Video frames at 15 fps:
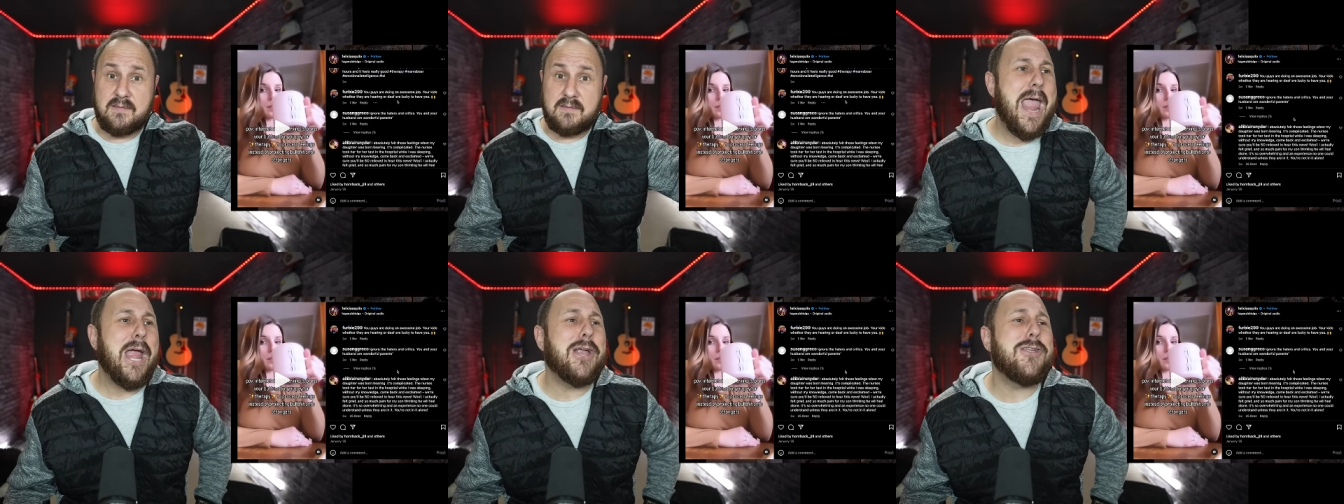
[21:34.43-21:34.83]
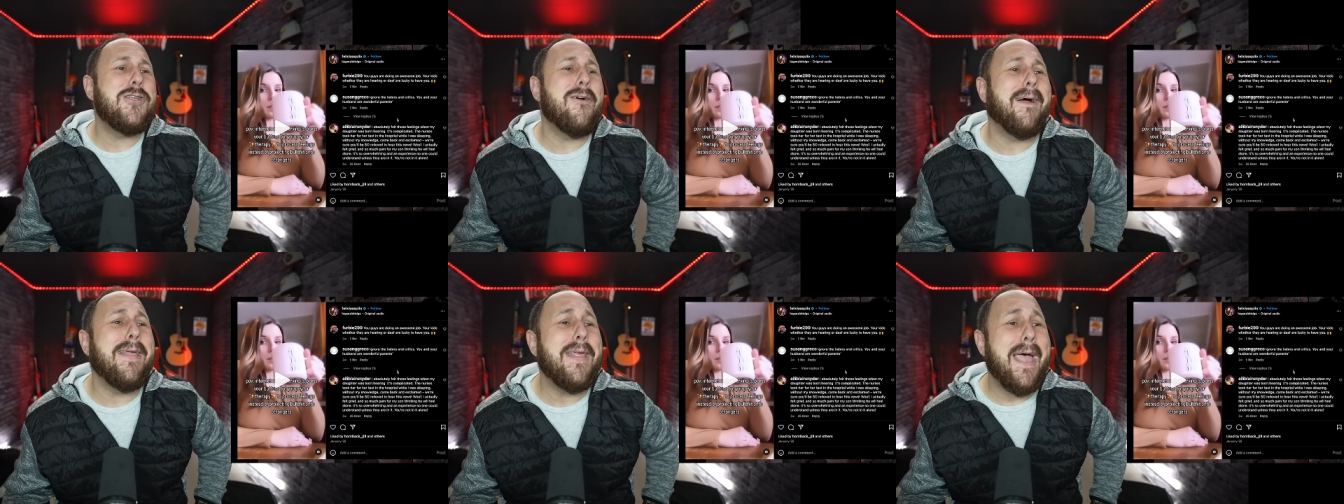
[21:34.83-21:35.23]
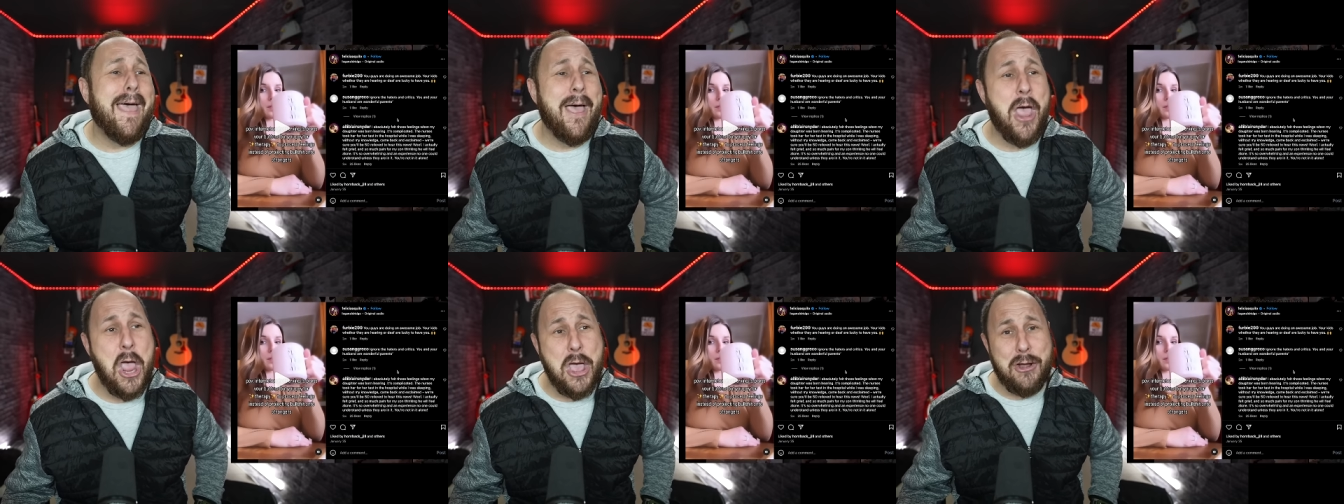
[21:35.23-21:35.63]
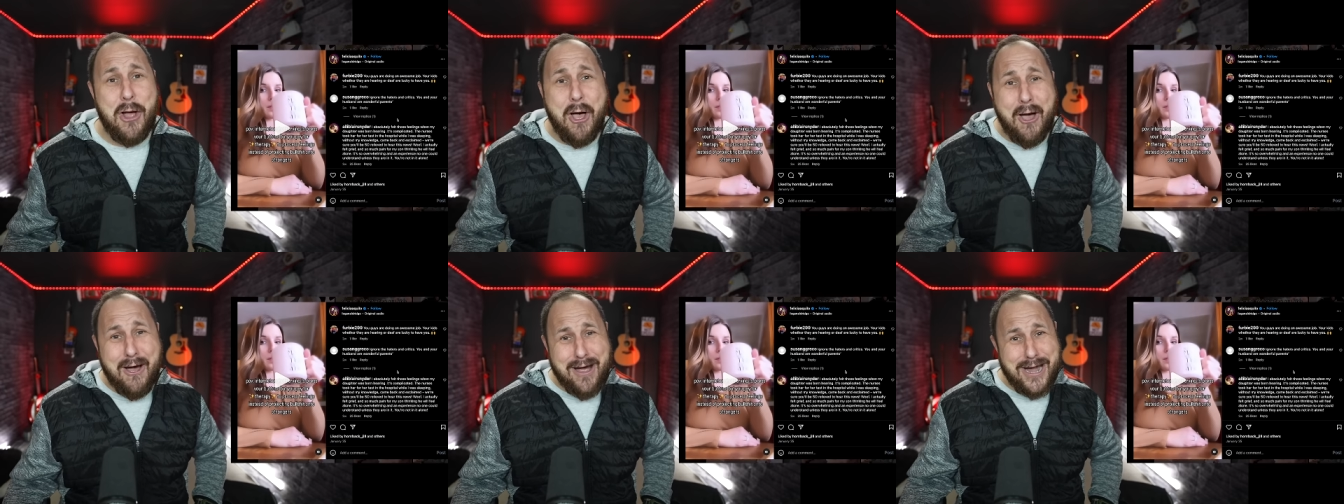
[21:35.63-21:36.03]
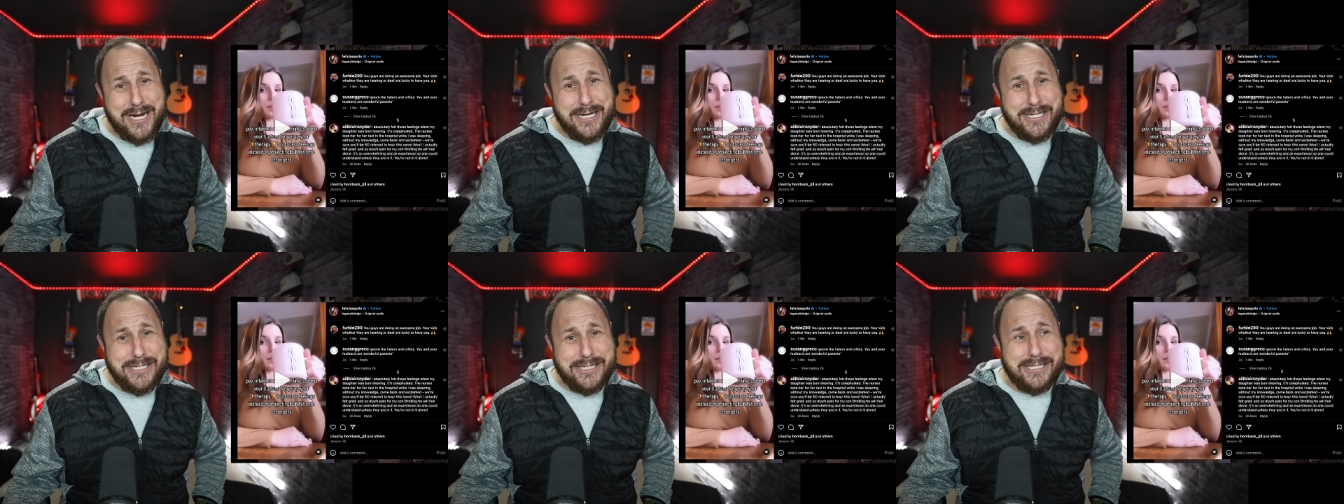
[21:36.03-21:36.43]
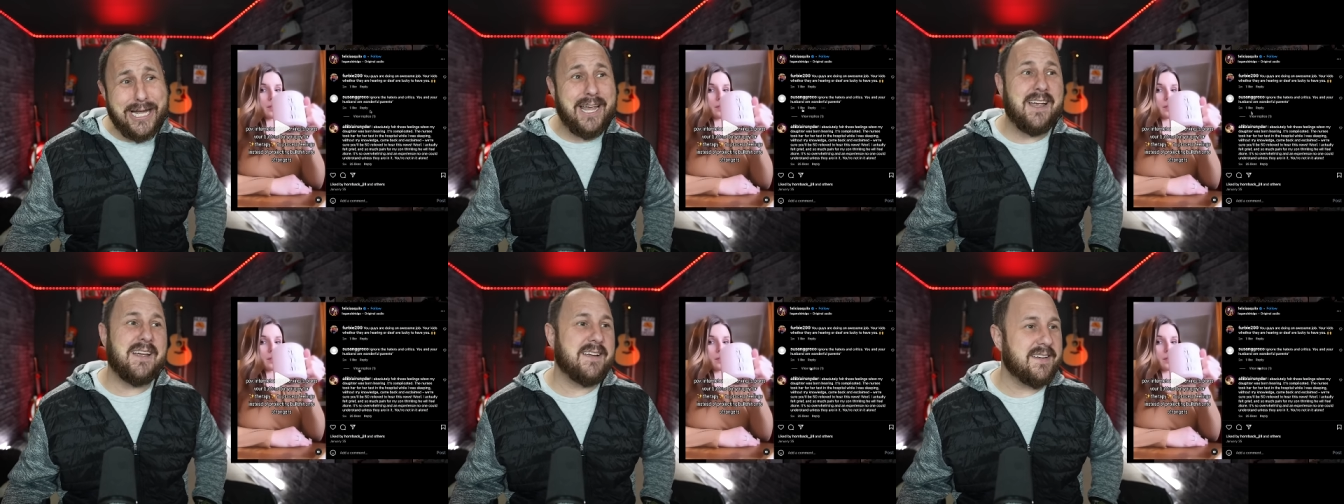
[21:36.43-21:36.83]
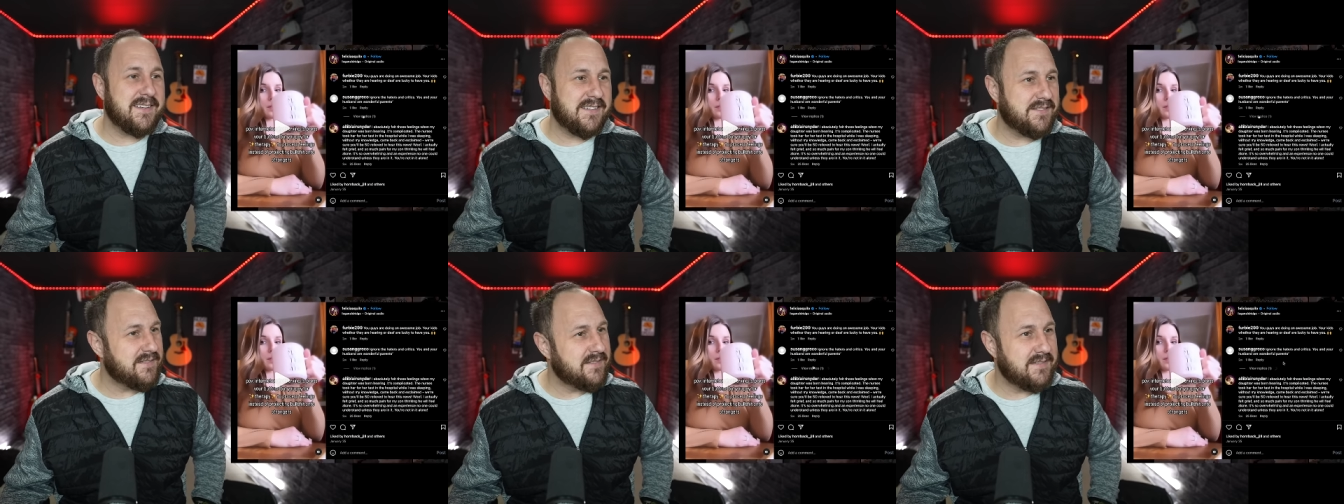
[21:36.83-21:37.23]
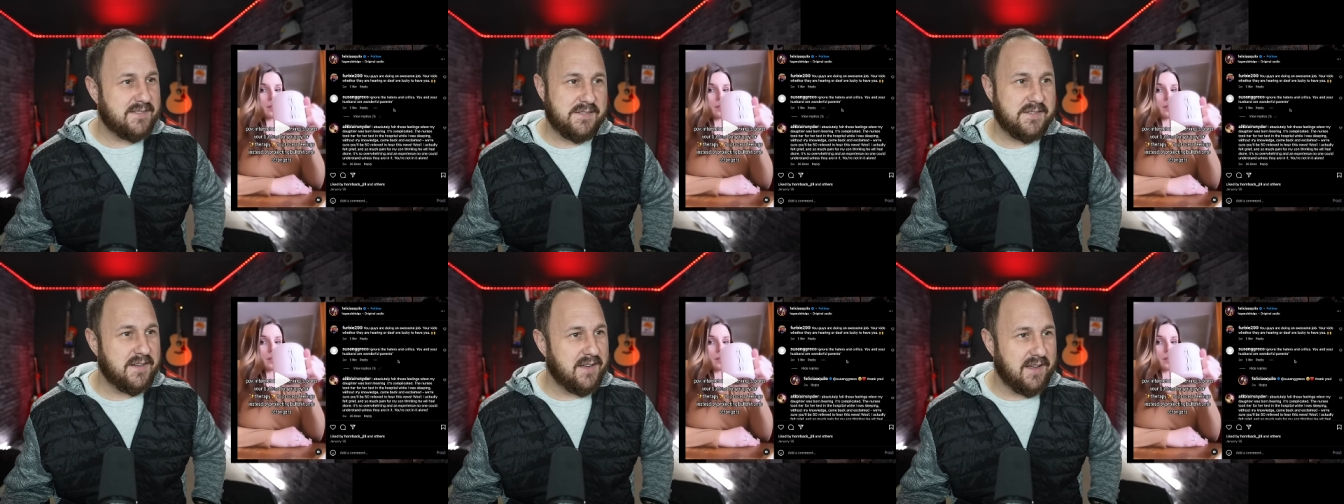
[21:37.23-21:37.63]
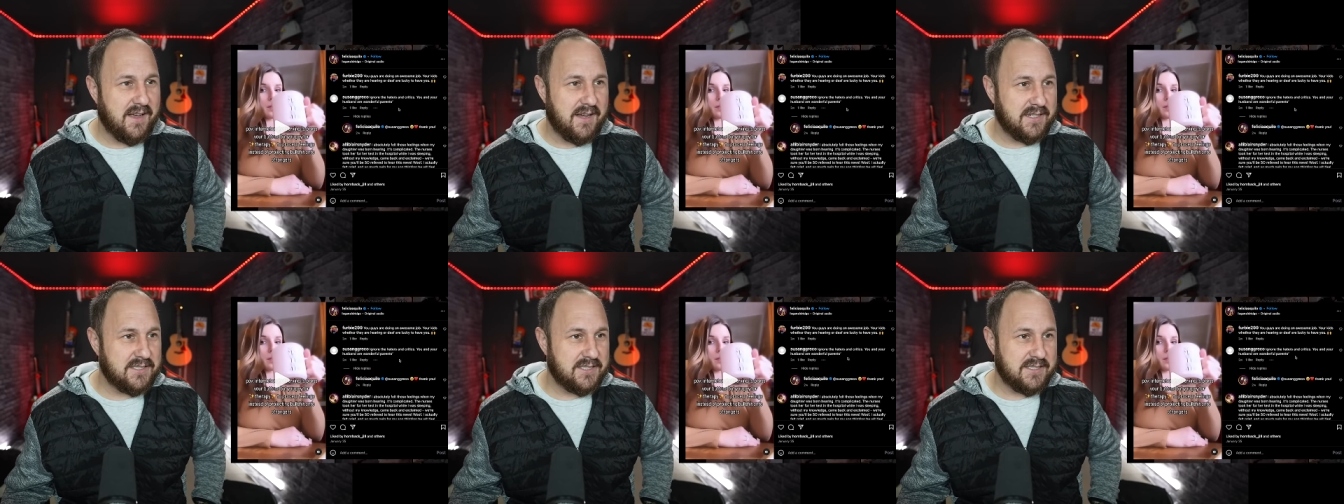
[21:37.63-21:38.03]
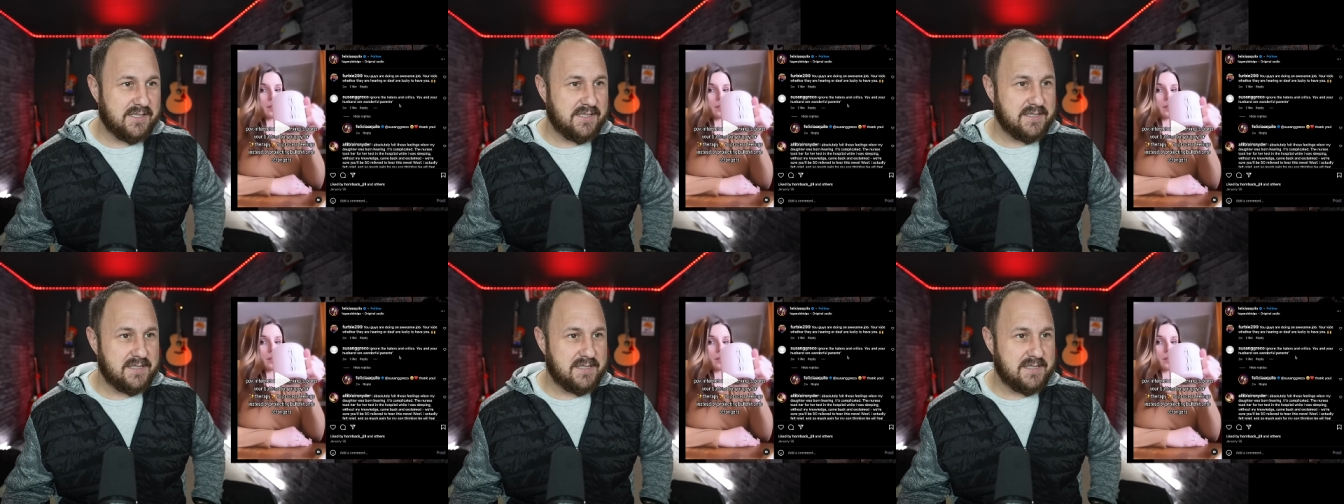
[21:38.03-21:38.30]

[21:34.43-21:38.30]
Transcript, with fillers: Ignore the haters. Gosh.